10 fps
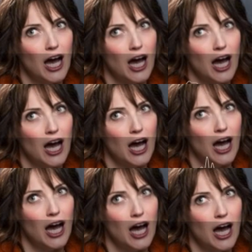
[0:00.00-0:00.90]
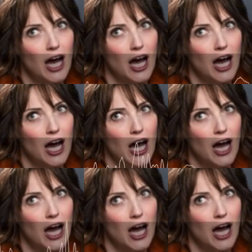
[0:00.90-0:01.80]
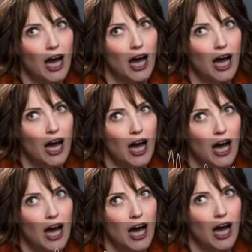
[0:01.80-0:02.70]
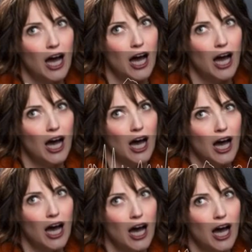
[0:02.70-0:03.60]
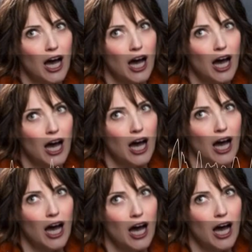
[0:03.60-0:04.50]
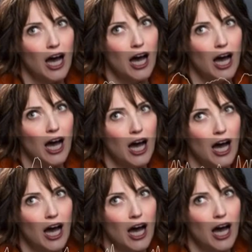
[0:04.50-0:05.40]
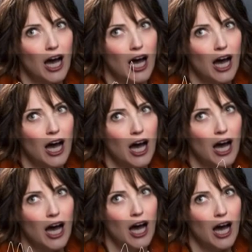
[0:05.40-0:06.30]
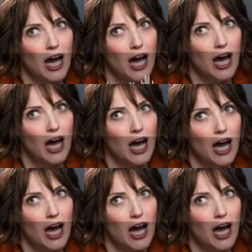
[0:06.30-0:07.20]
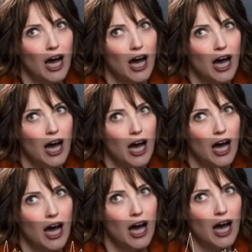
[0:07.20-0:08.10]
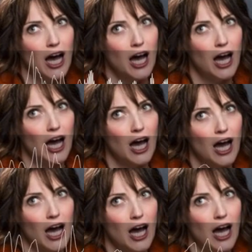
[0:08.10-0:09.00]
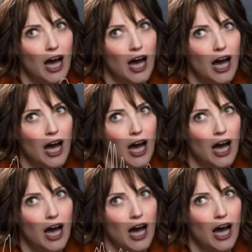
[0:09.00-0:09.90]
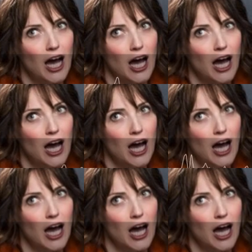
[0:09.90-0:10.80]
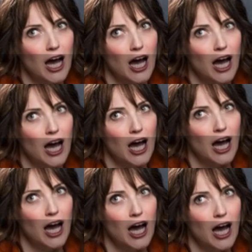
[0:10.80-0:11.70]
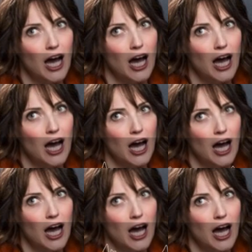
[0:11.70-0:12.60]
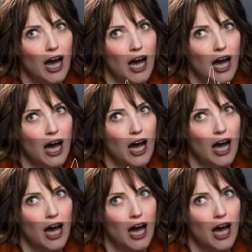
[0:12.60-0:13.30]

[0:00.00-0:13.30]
An acquaintance. And maybe you run into them and they think, oh my God, I've been thinking about you. You know, I want to start a podcast about blah, blah, blah, and I want you to be my first guest. And you're thinking, oh, sure.